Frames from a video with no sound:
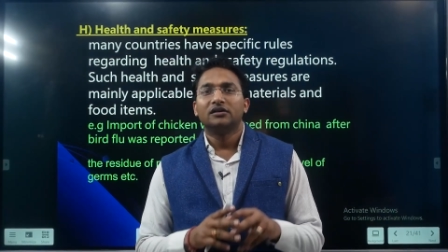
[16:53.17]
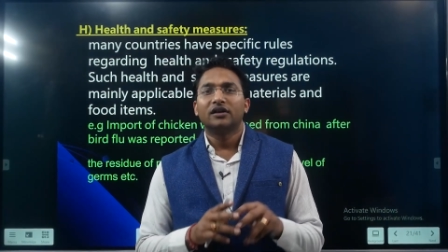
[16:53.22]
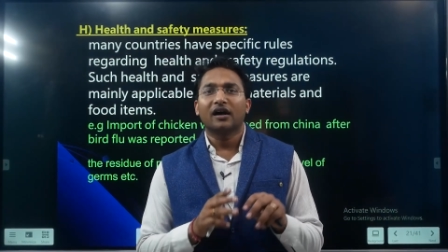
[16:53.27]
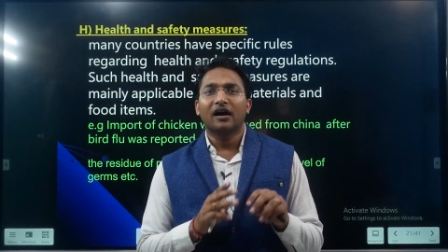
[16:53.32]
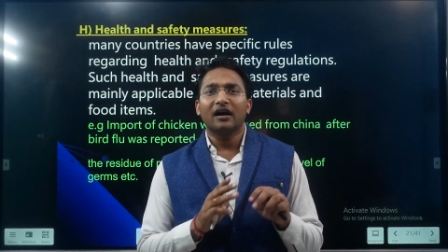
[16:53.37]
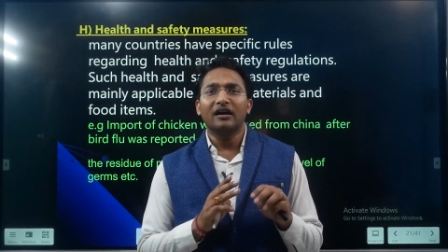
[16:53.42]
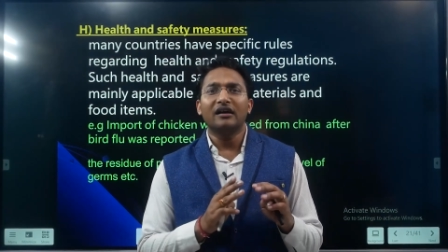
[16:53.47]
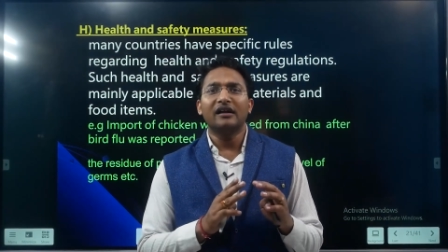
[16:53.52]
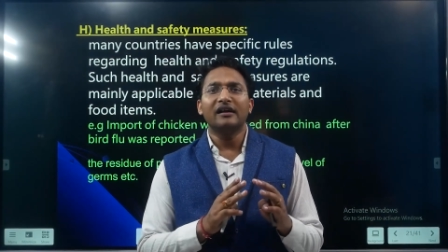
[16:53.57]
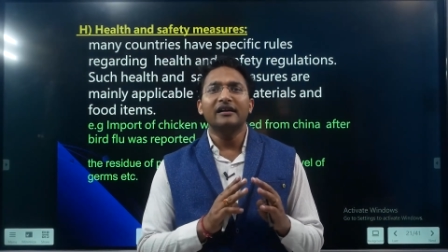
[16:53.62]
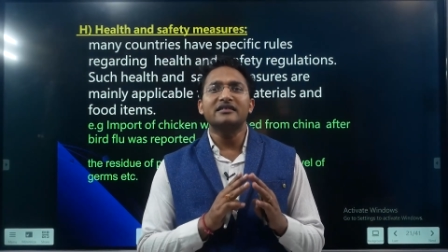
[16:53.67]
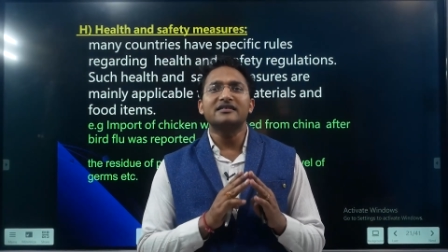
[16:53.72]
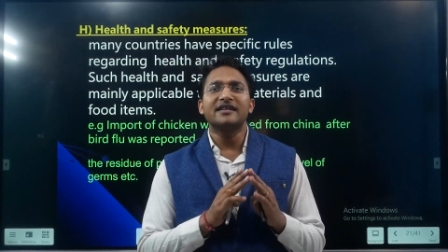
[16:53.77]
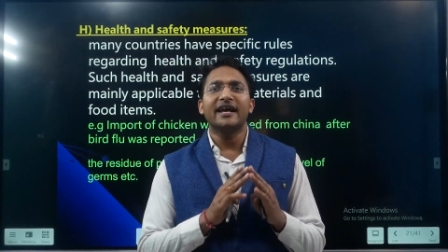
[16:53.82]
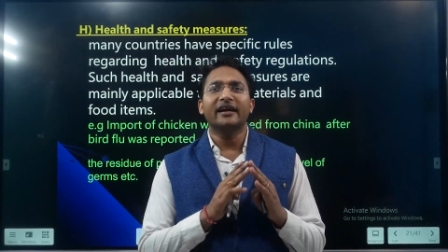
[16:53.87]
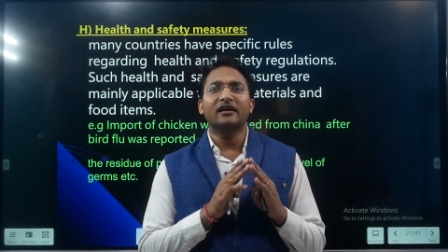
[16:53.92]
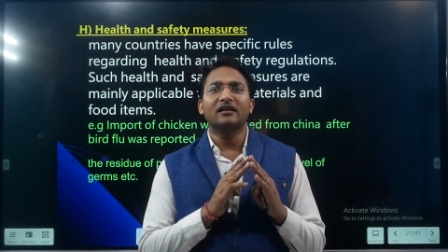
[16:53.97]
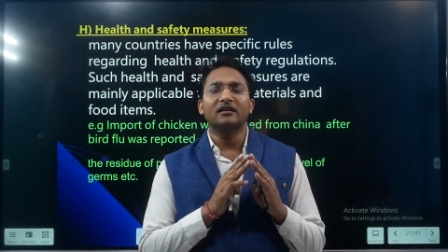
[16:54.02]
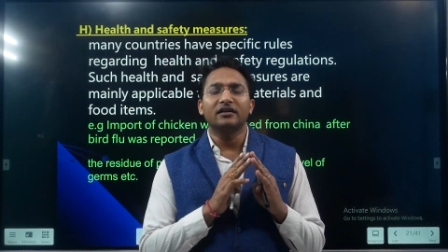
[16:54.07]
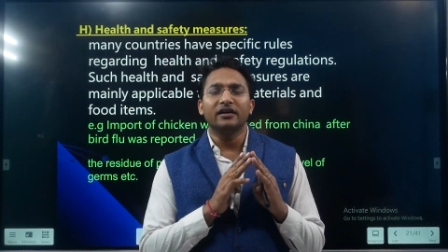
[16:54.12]
The countries
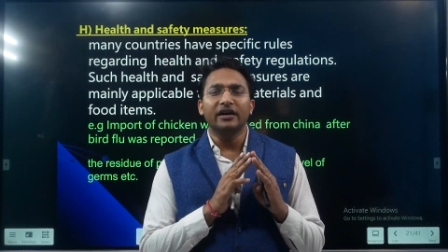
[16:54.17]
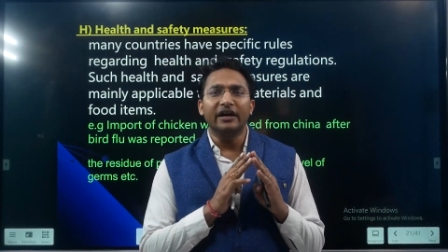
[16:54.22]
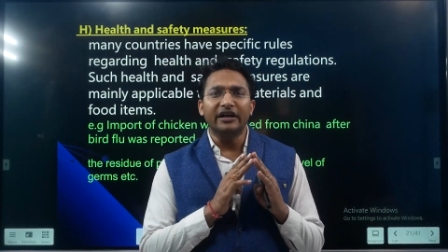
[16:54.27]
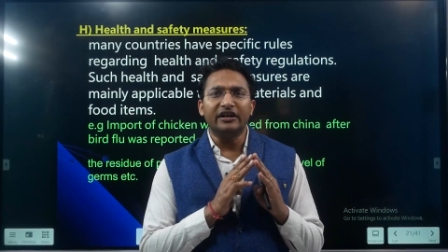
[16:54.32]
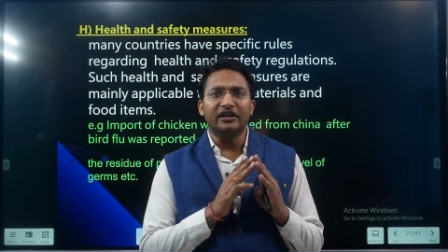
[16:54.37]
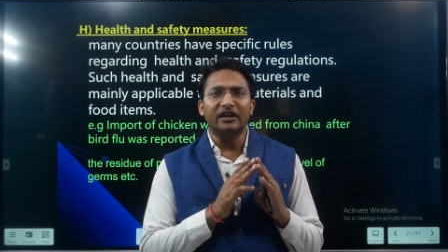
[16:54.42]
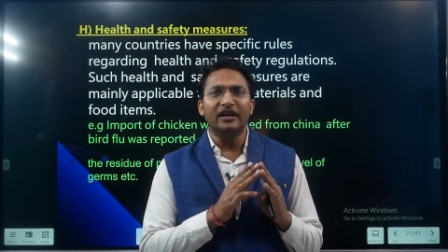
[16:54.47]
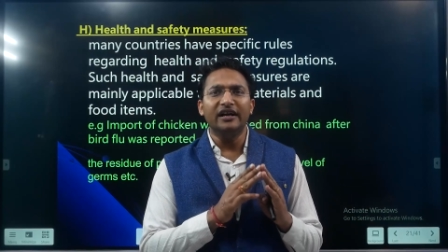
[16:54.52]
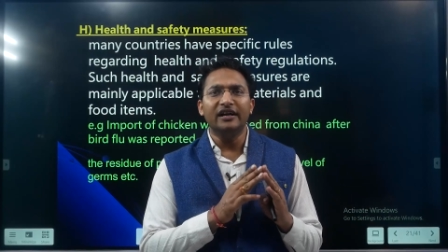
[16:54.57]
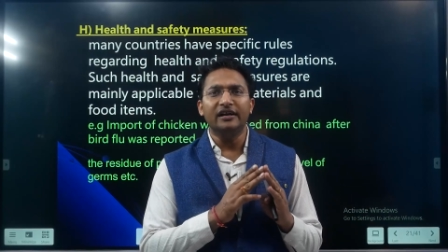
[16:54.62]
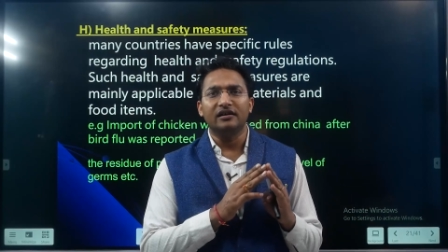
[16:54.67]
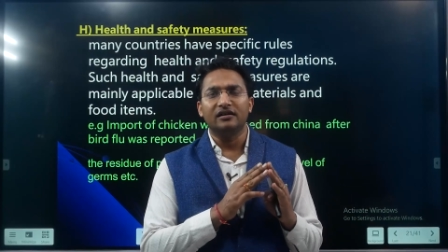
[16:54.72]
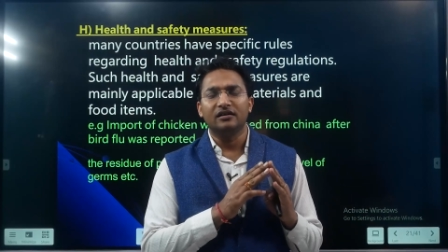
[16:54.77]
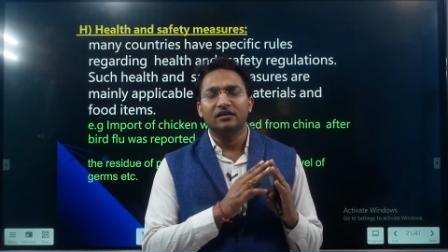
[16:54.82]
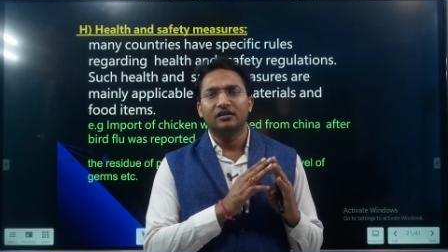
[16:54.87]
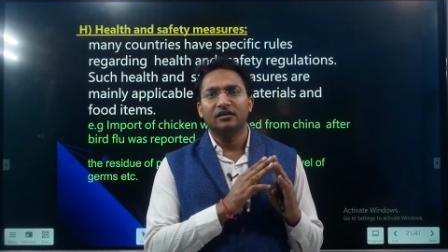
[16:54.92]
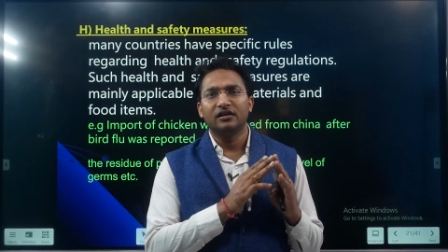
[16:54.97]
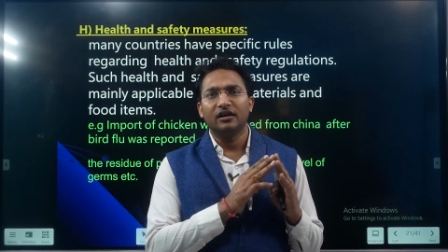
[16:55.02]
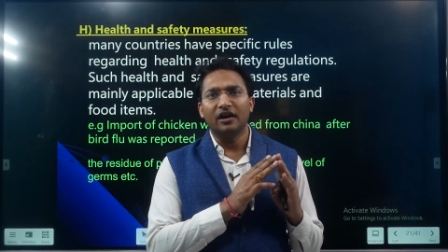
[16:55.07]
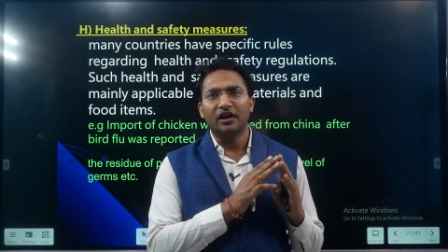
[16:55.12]
like Italy,